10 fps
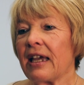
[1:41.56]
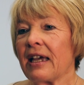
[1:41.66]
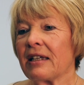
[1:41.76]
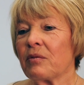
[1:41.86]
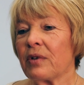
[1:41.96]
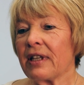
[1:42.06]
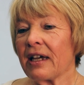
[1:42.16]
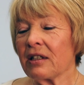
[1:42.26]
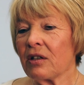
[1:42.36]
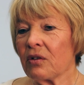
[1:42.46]
and when
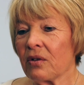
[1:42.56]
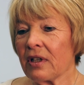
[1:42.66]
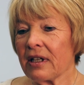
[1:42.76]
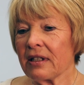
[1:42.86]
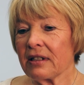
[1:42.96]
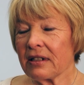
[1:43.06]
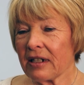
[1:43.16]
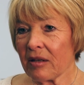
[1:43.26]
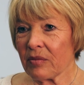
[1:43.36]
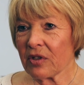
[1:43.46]
that canola
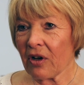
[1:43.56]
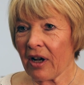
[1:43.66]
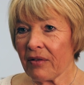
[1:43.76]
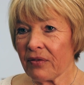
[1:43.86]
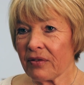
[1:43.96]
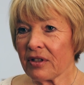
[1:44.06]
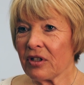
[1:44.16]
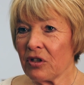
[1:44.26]
comes off,